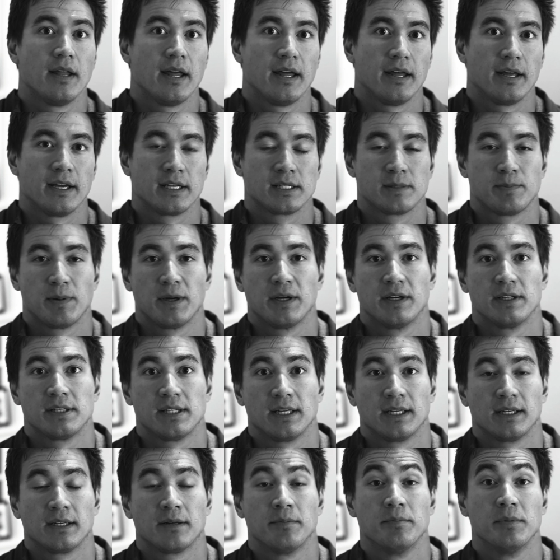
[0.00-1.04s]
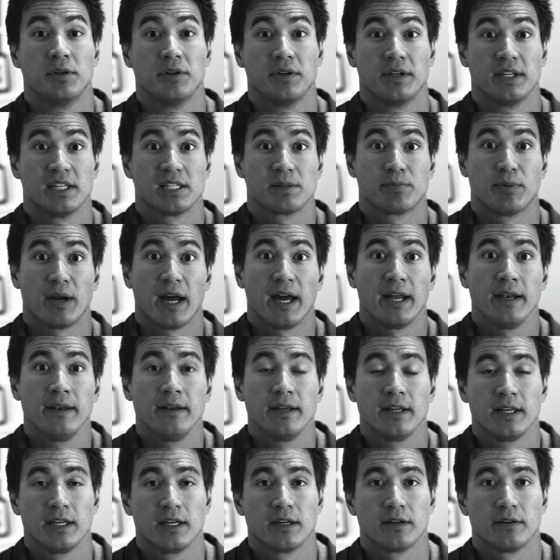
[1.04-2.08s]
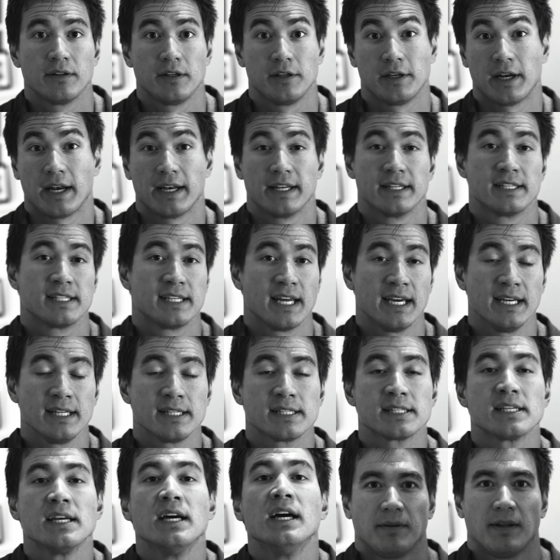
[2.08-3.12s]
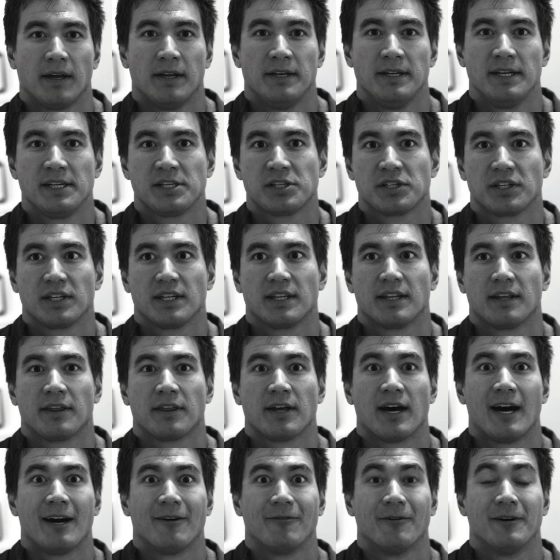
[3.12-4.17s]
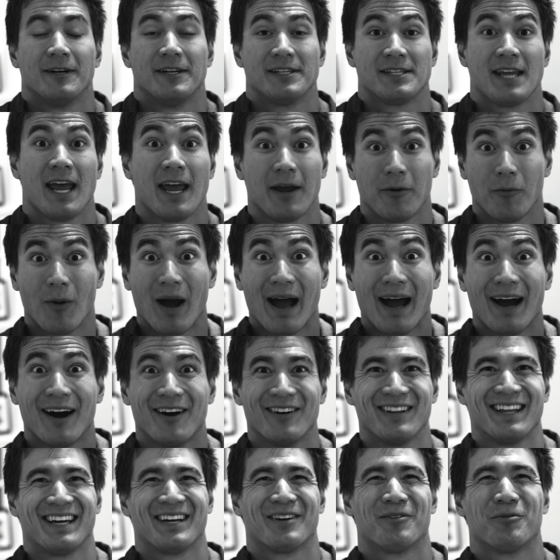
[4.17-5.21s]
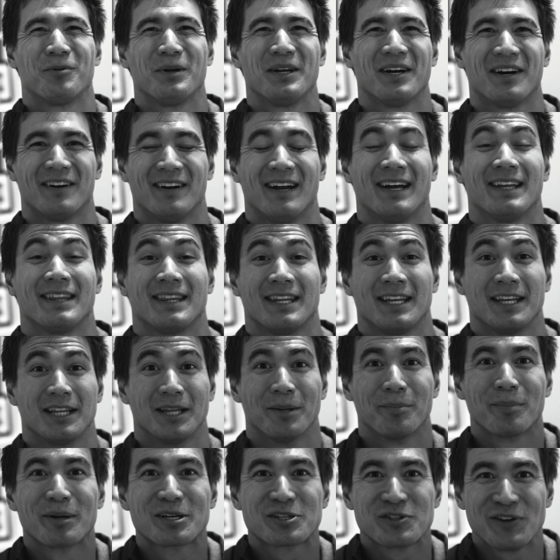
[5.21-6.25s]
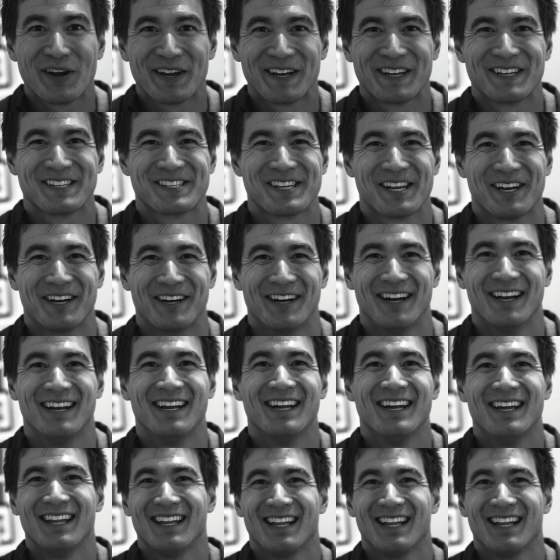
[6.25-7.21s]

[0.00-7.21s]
experiencing community spread here in the United States. Initially the thought was, hey, wow, like we are at the Olympic Training Center.